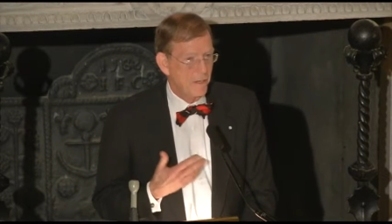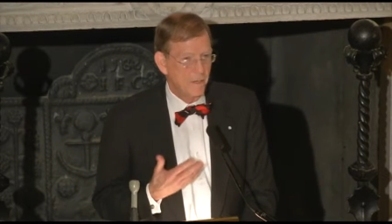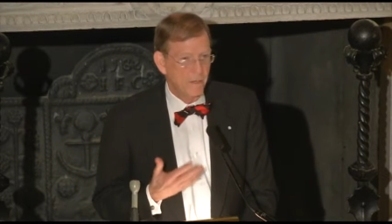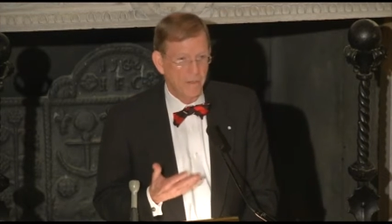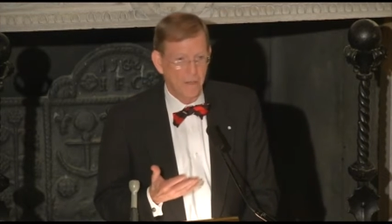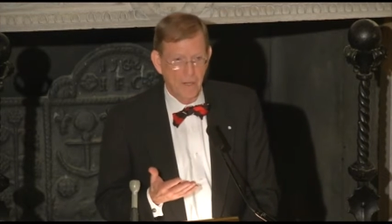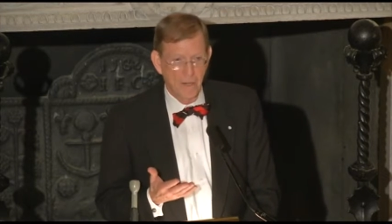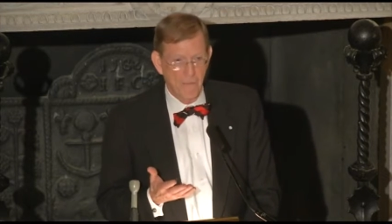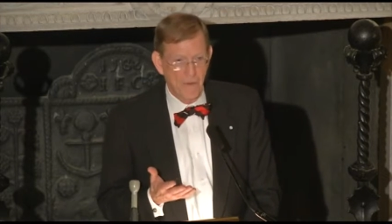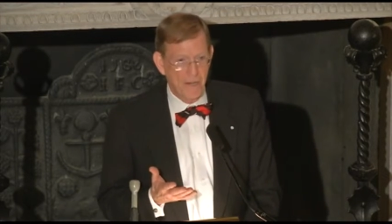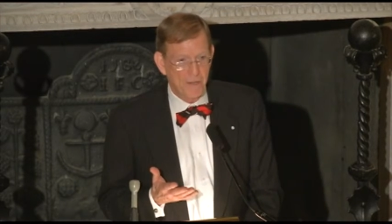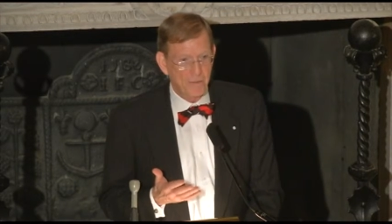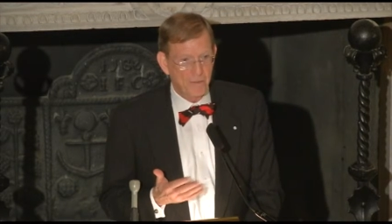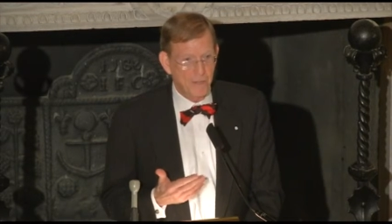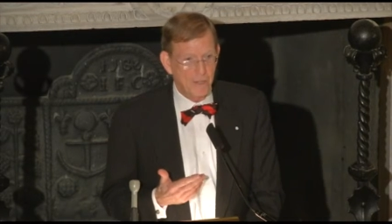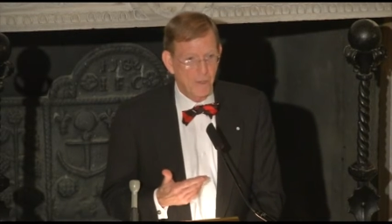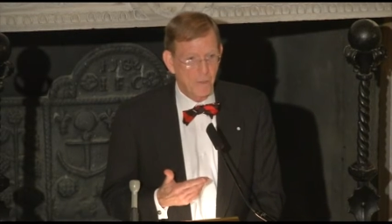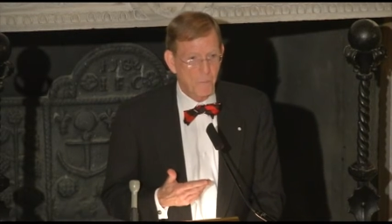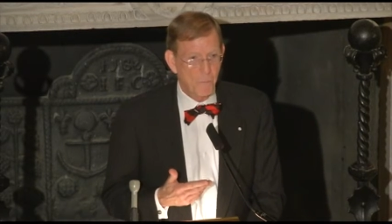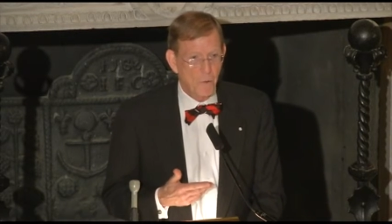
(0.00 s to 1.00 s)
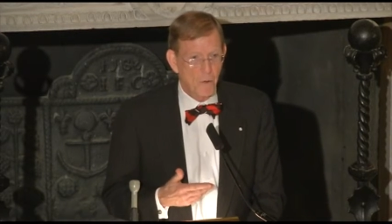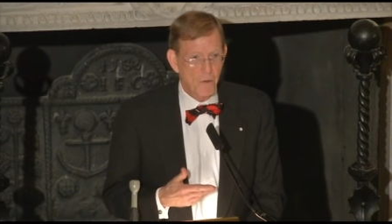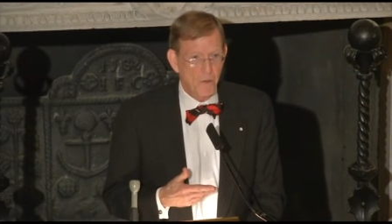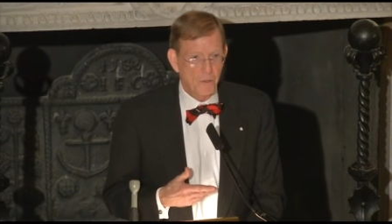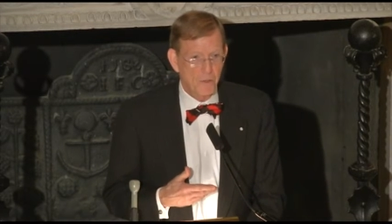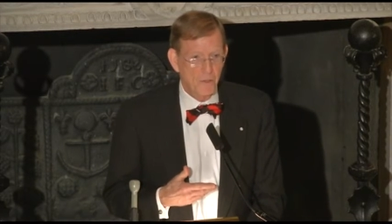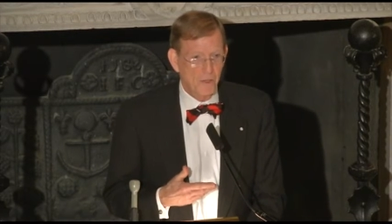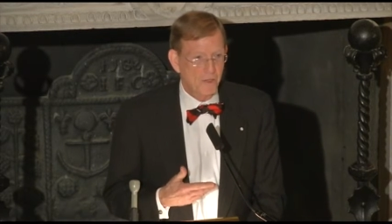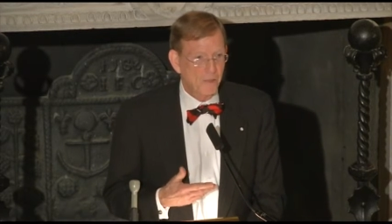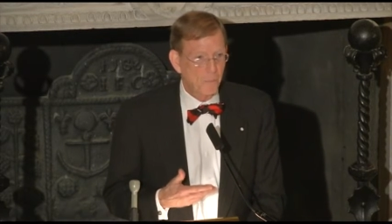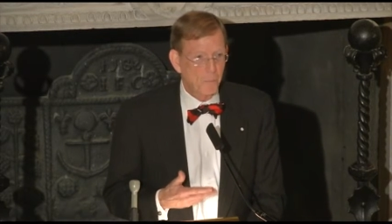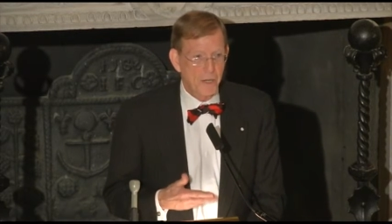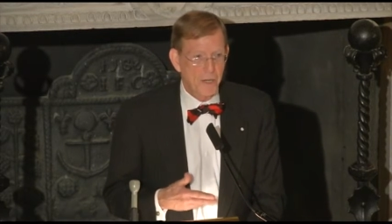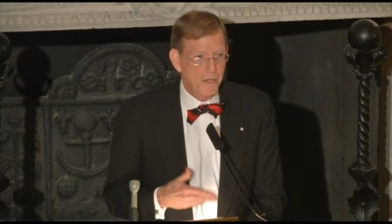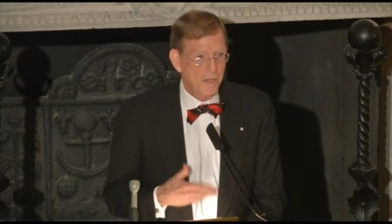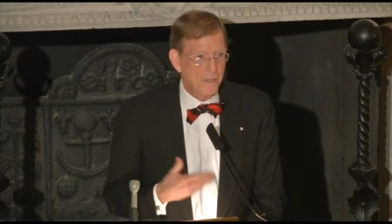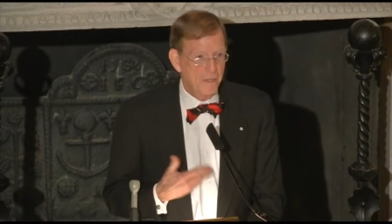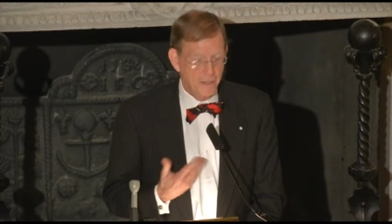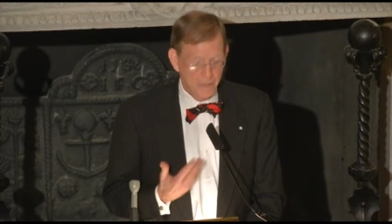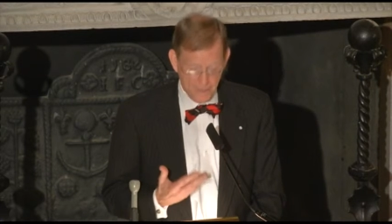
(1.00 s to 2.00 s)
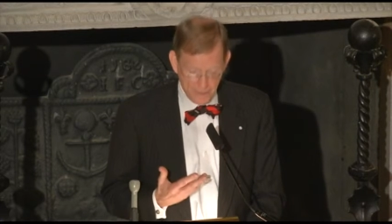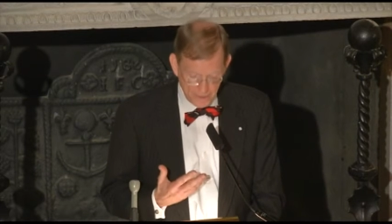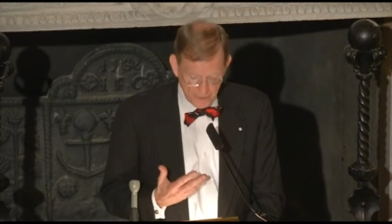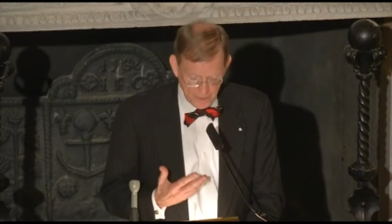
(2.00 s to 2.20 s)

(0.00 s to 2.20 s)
Uh, I've asked Leland Park to explain it, and he